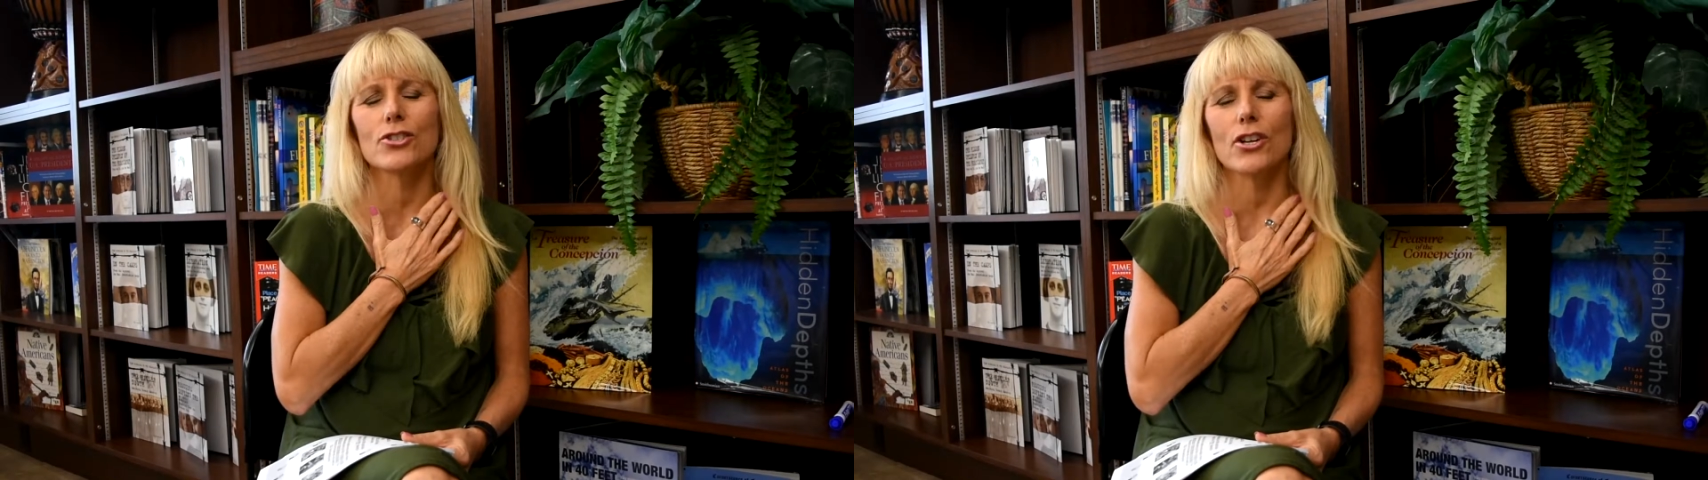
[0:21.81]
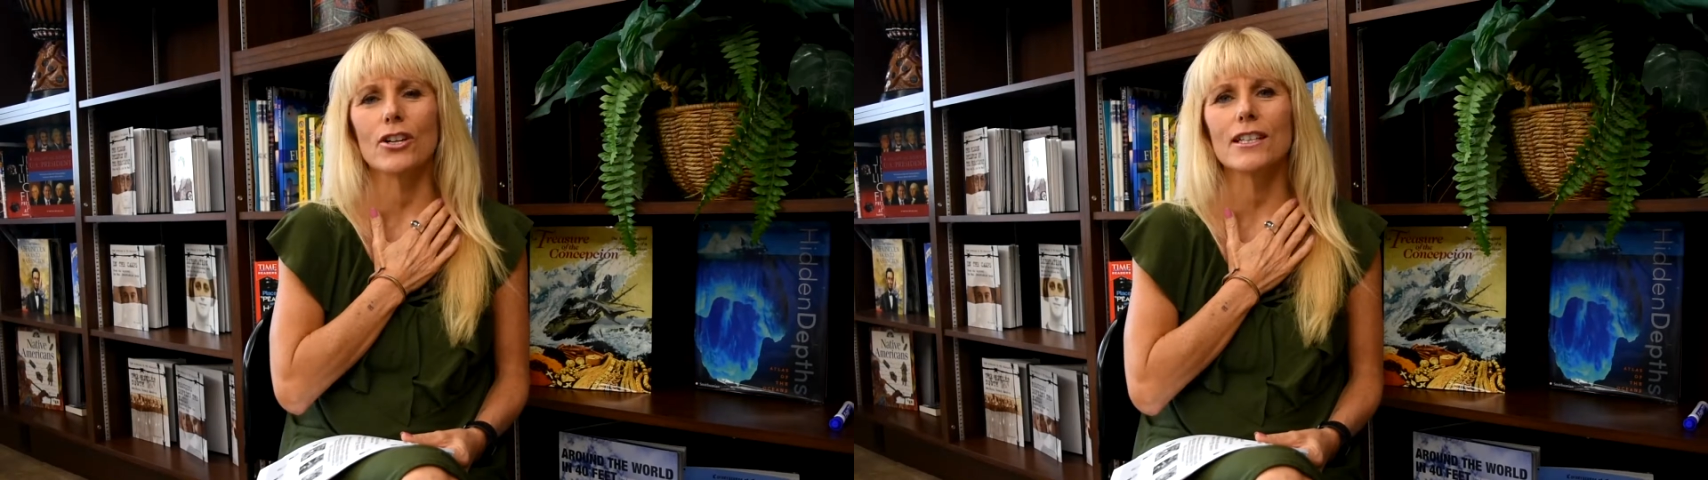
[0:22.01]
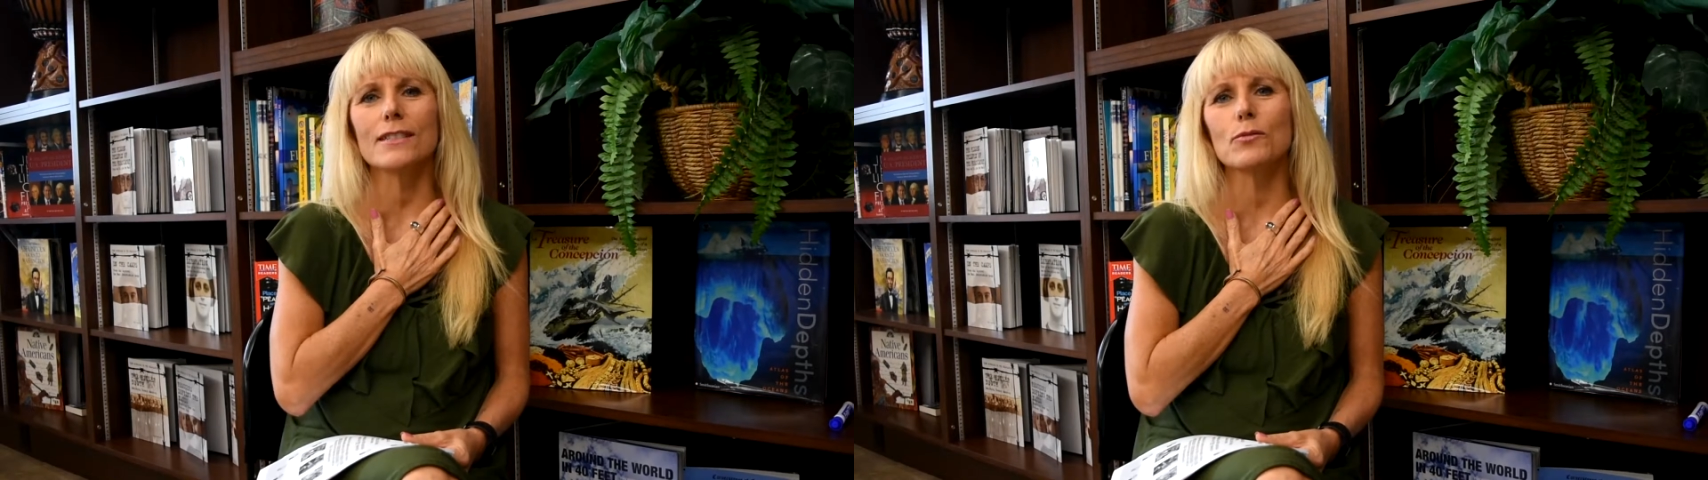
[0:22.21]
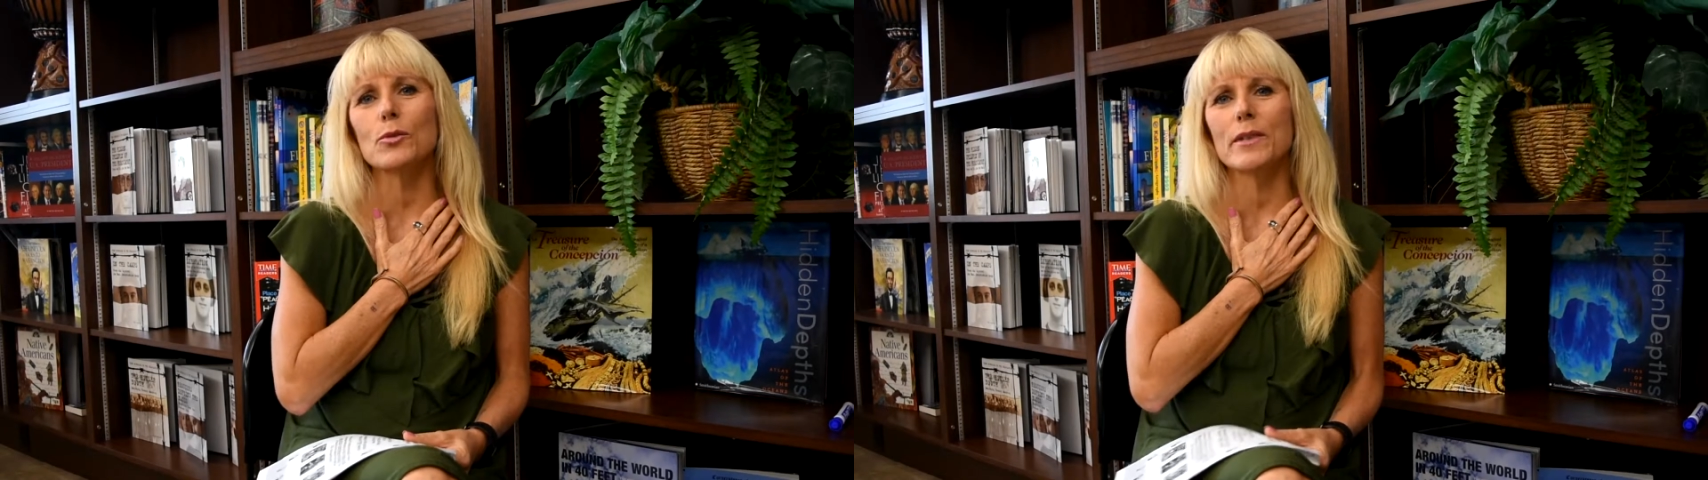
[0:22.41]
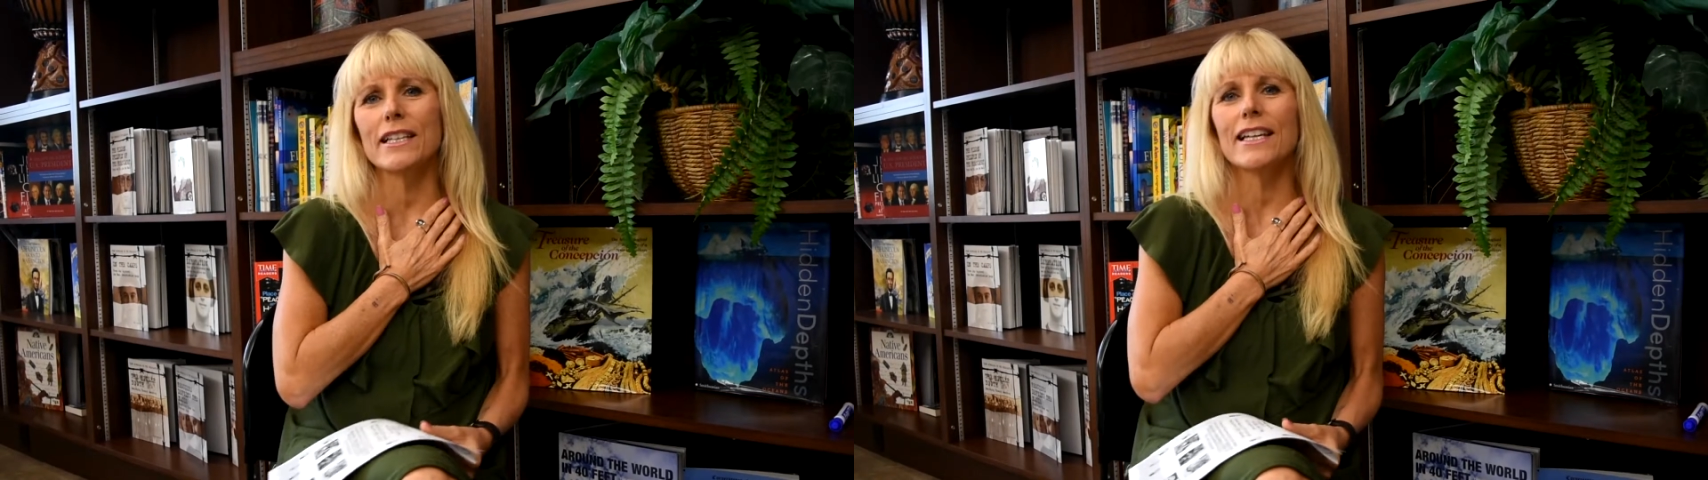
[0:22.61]
Charlotte
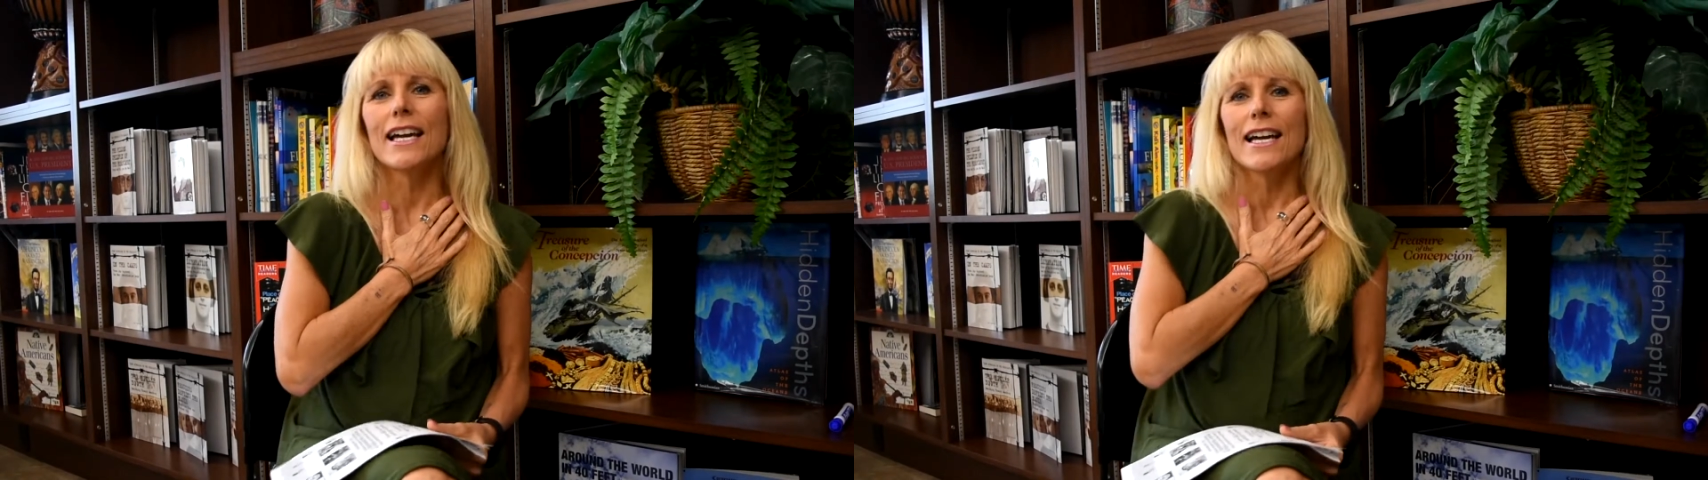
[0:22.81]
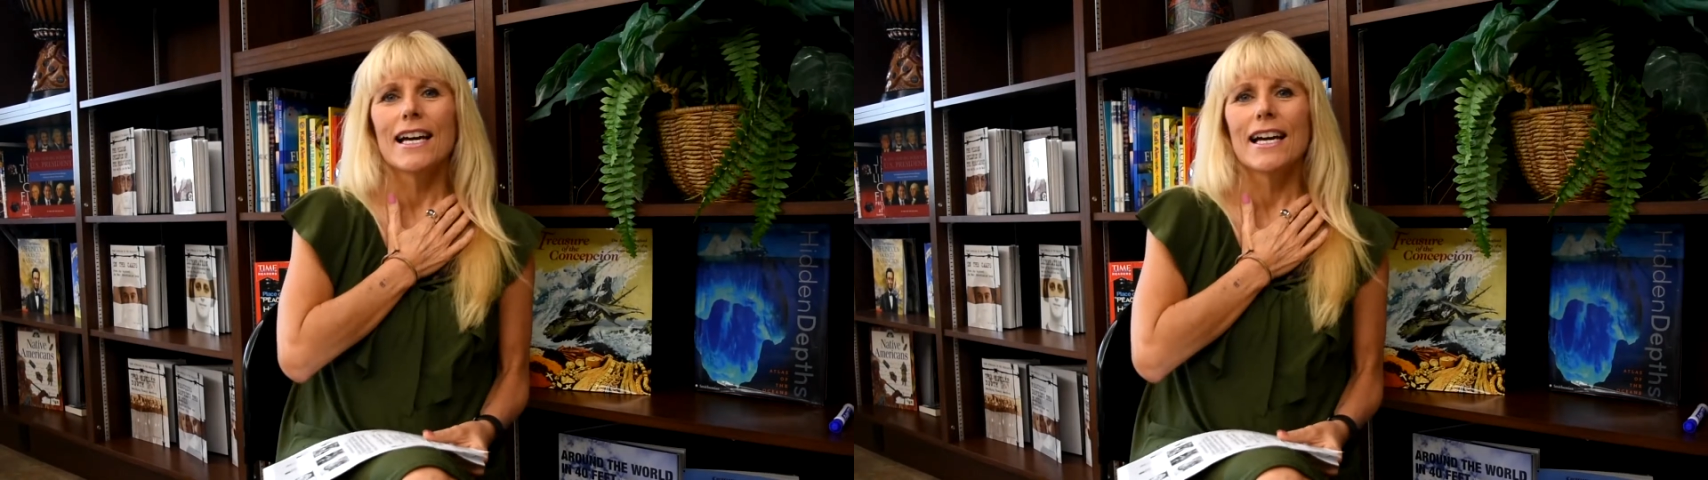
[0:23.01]
will be